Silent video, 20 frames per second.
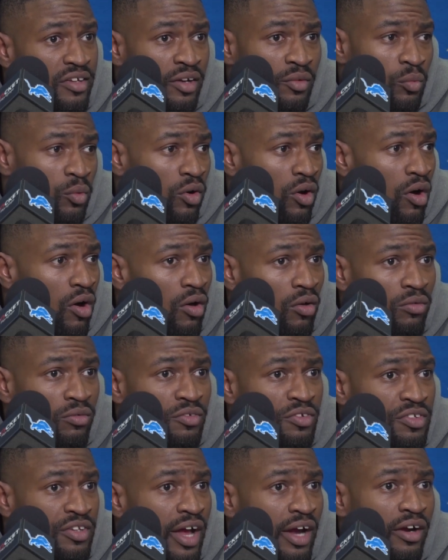and we're all
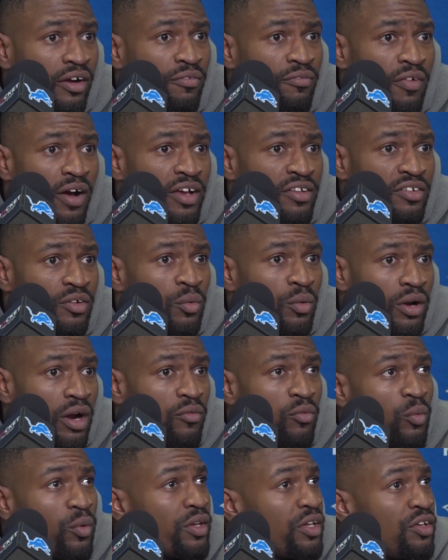sacrificing
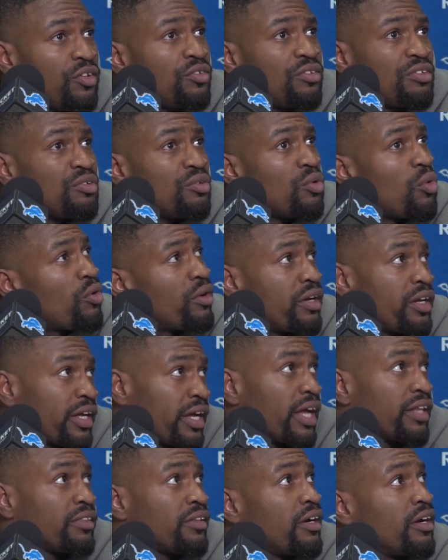whatever we need to in order to
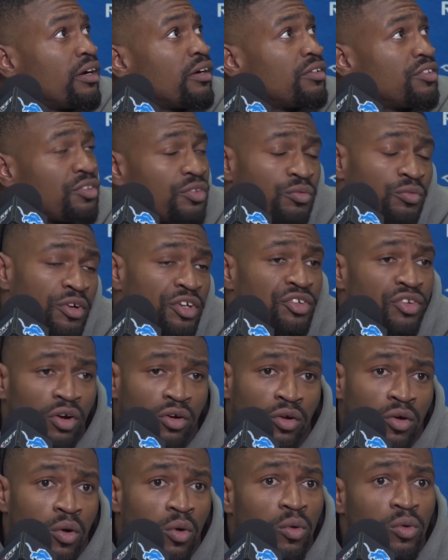get there, to reach our
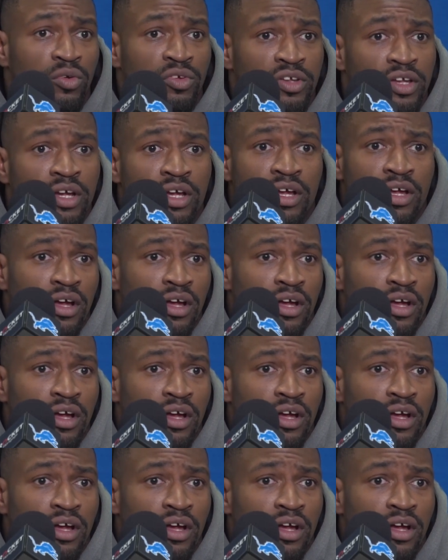goals.